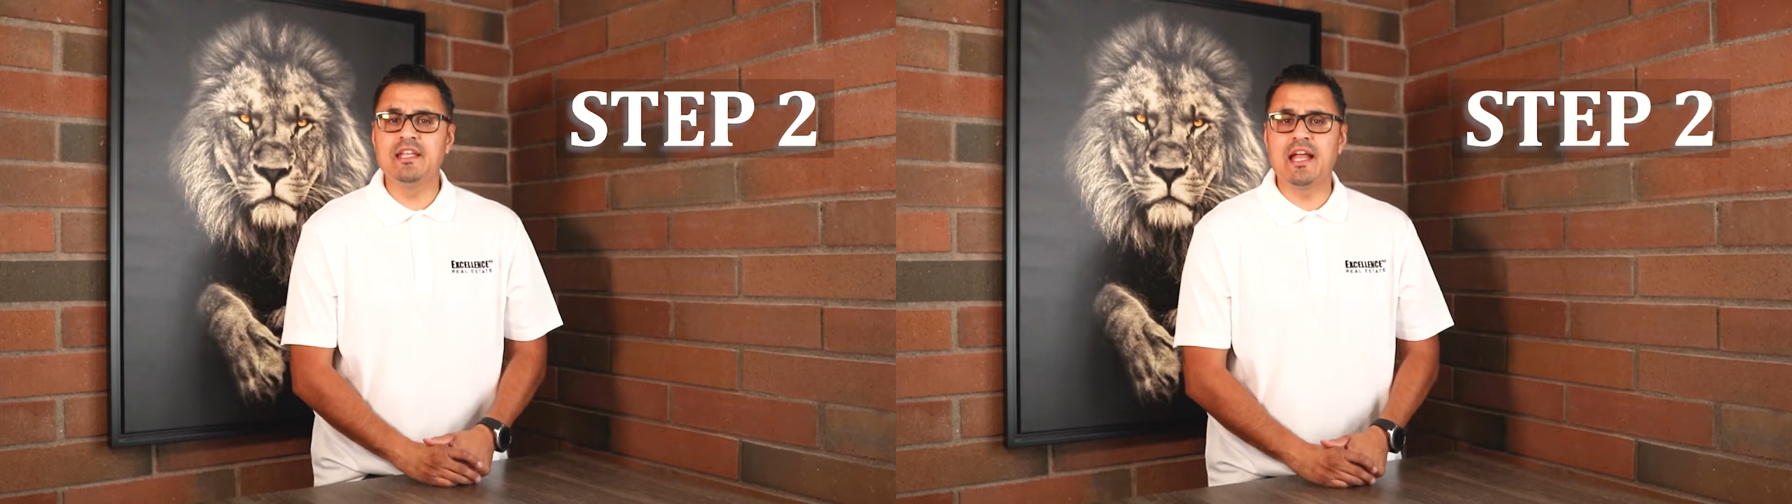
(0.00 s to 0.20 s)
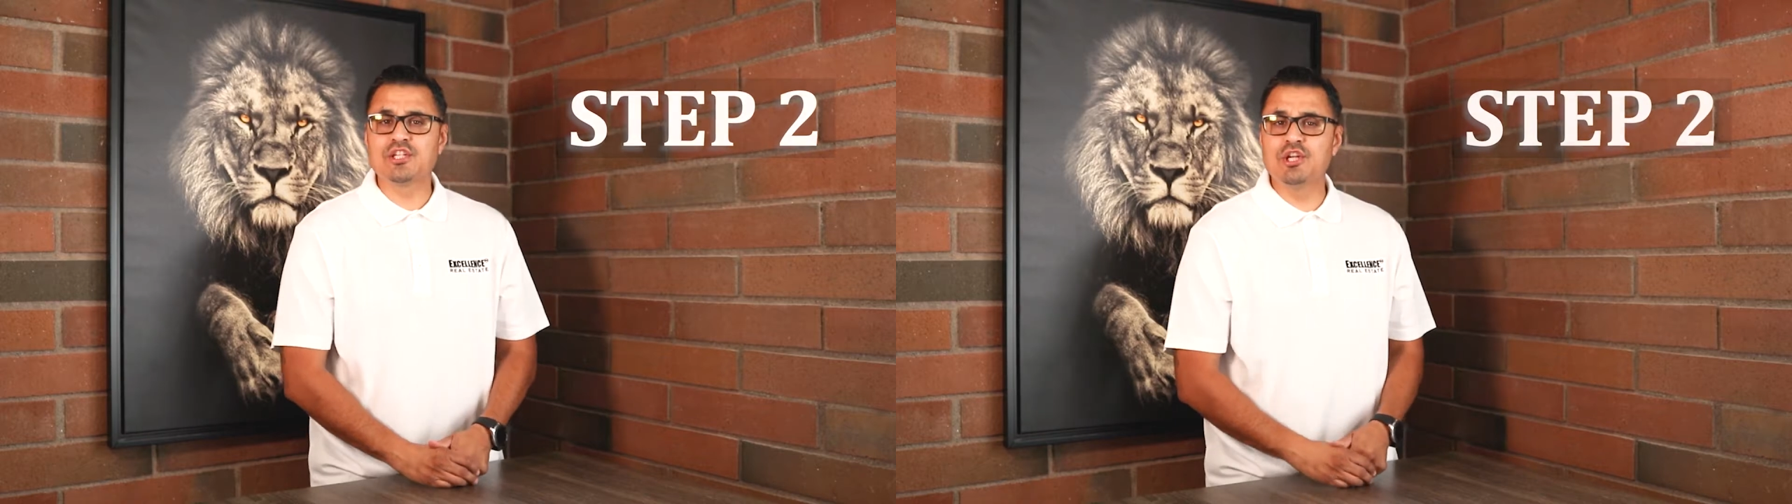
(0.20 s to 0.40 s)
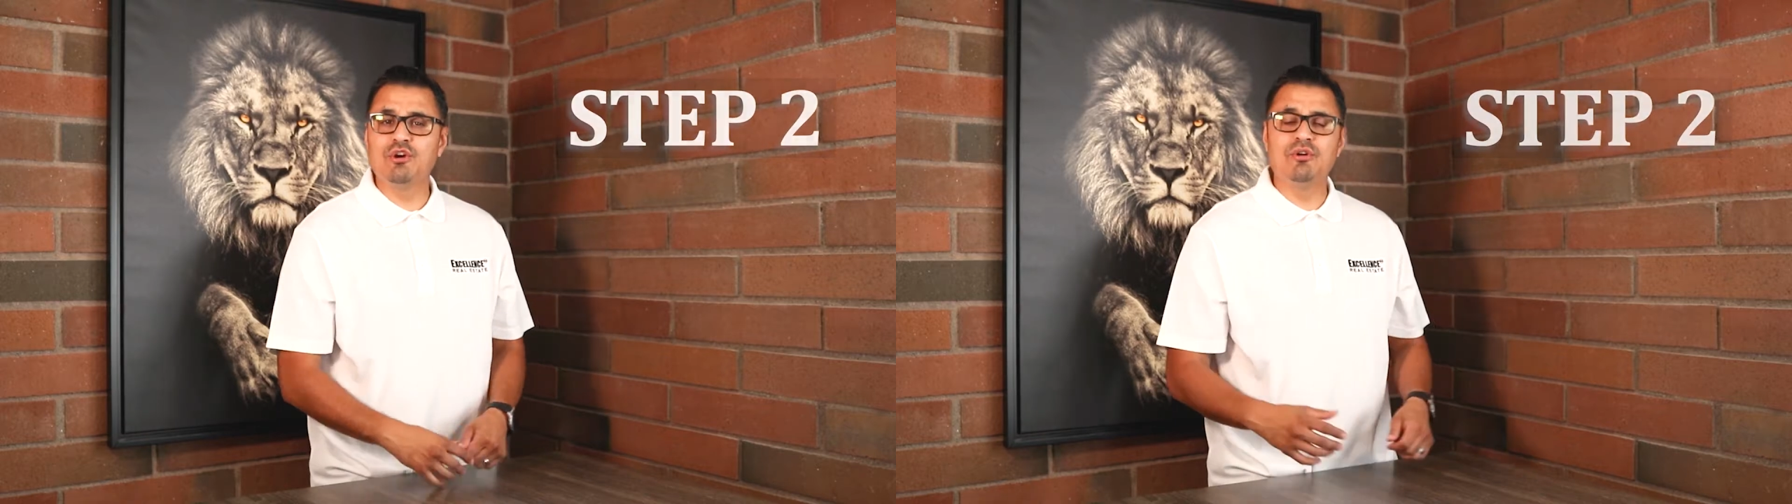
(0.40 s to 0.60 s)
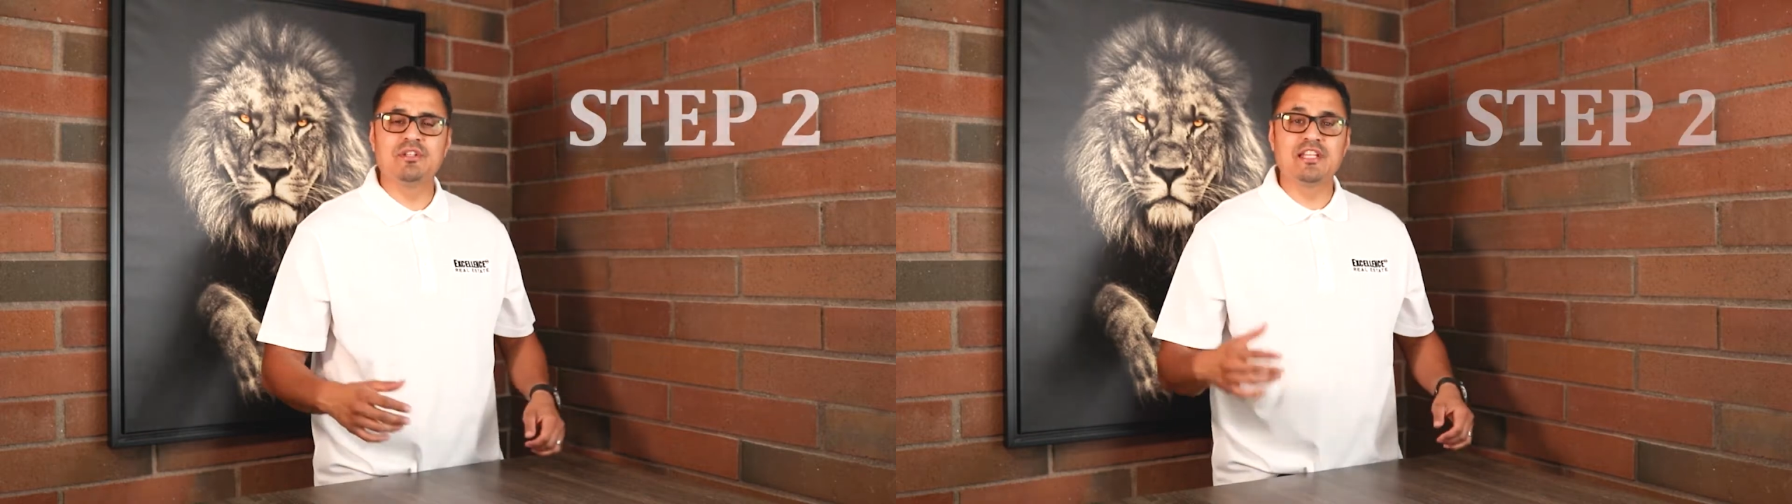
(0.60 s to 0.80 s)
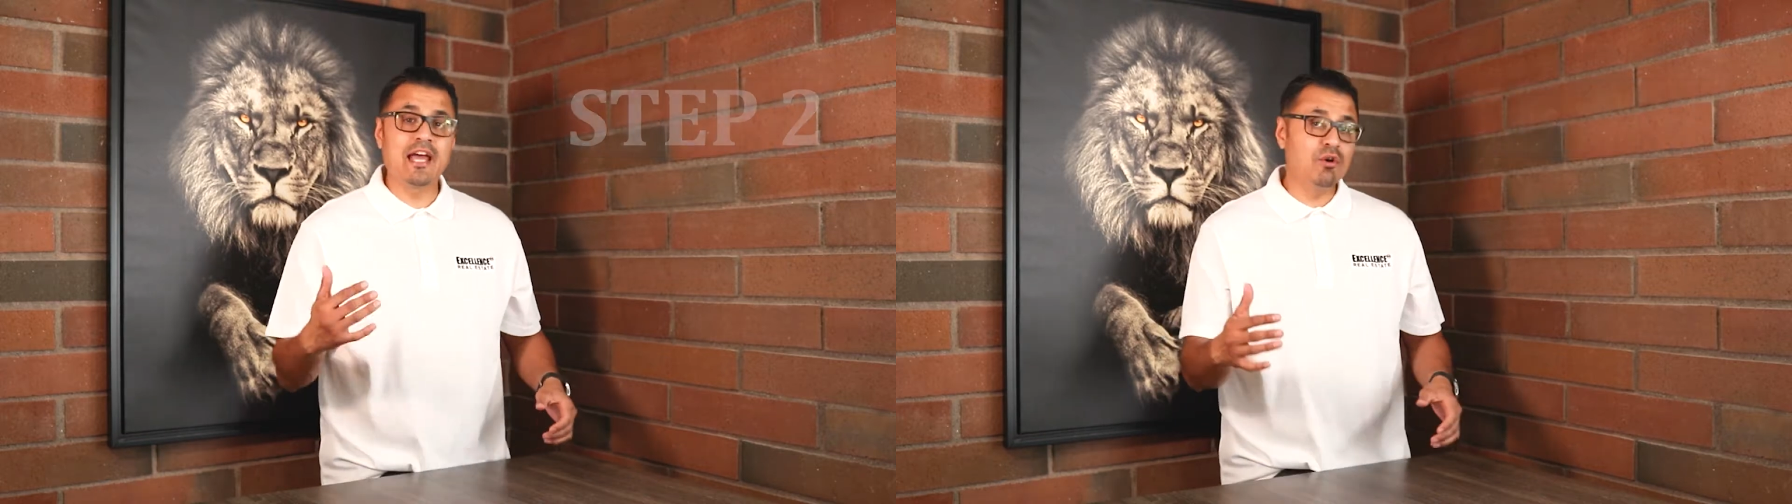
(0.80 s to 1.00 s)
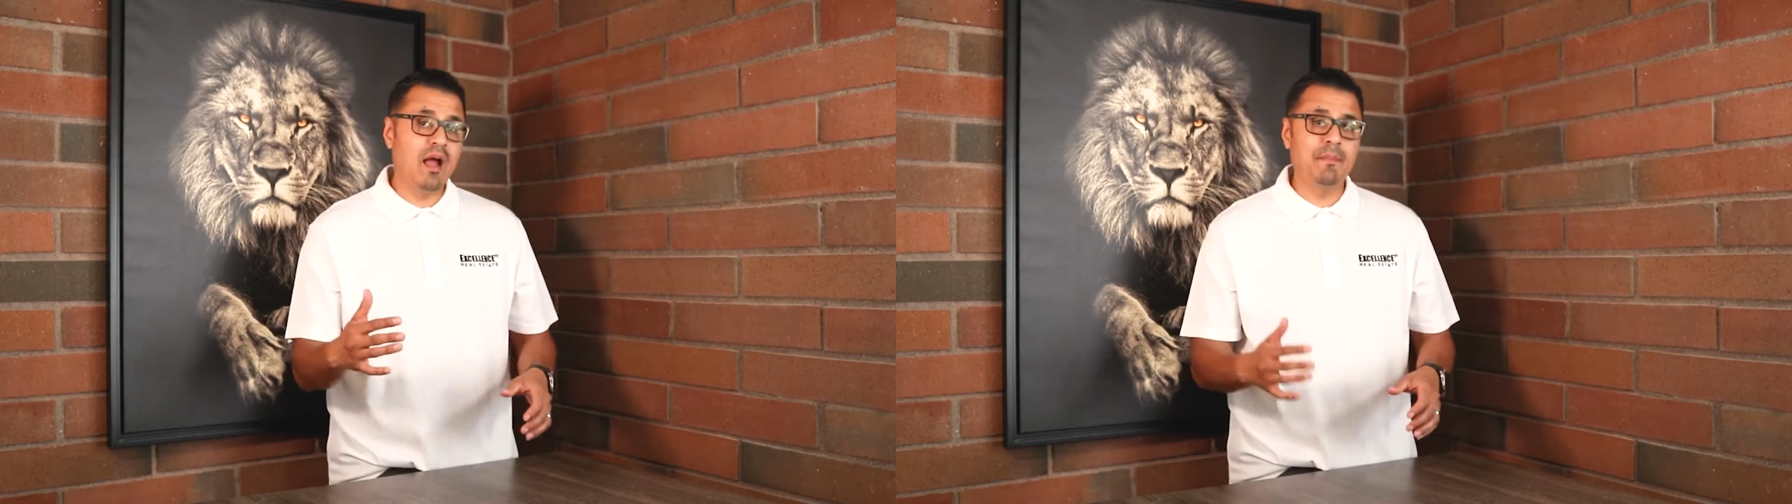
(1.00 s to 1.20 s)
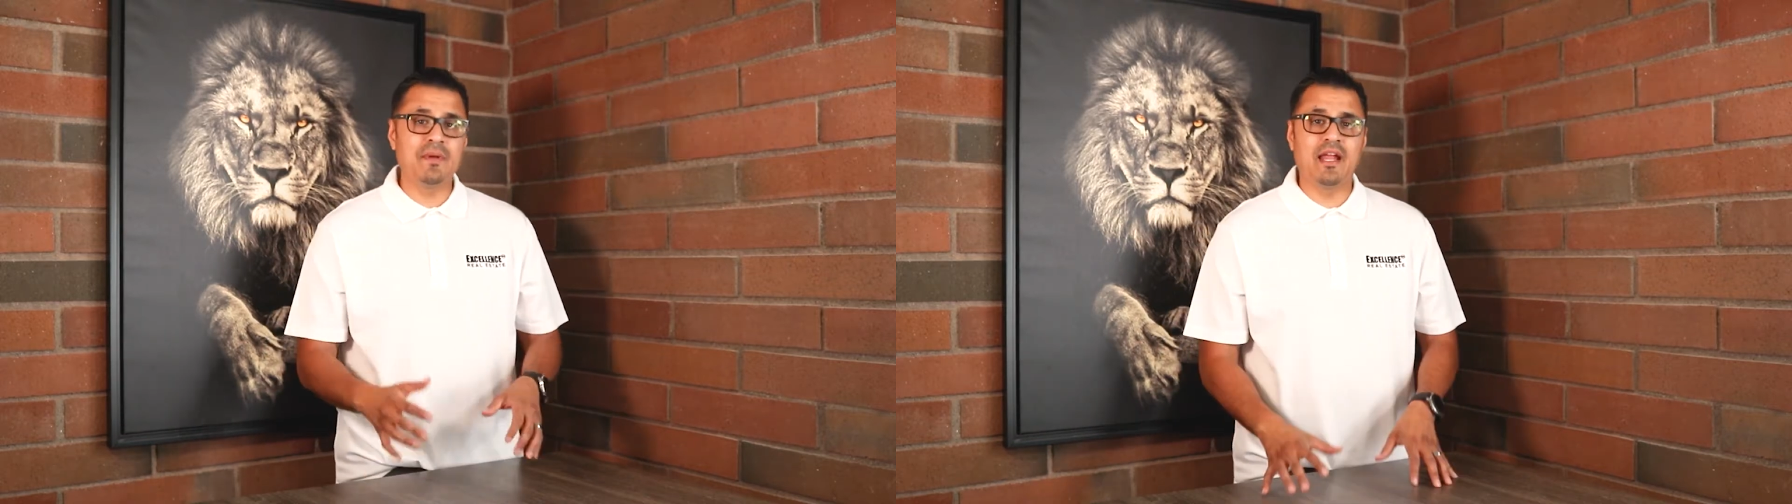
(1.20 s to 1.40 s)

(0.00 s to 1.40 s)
National Title app,